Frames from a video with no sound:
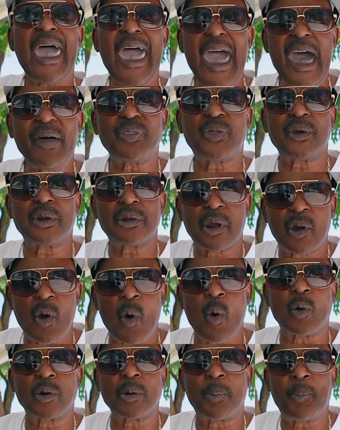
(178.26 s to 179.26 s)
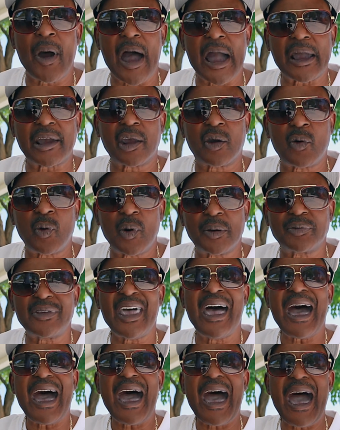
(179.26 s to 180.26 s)
after the corner poccet crips.
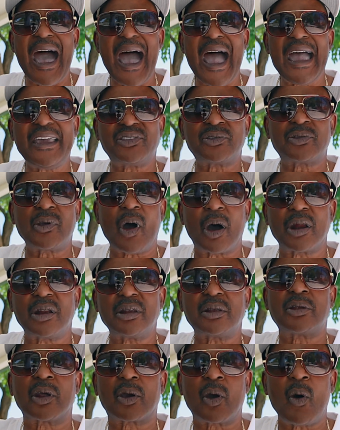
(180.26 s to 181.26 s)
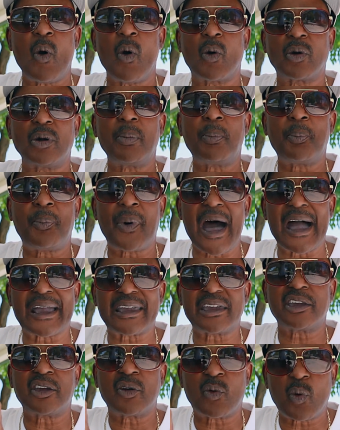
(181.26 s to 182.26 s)
I started the corner
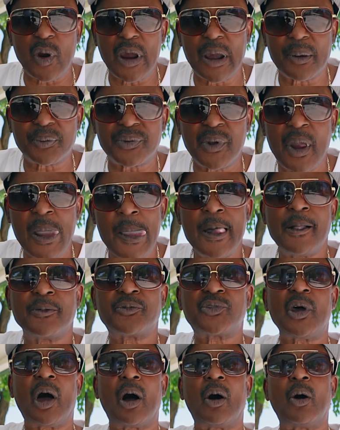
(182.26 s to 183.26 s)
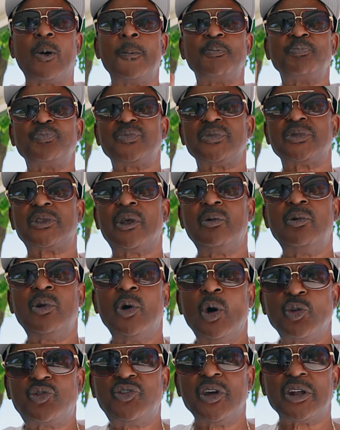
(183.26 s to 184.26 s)
poccet crips. So the
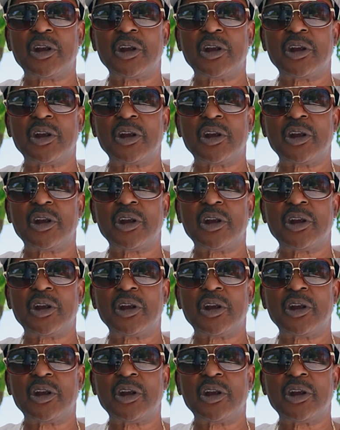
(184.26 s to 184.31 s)
new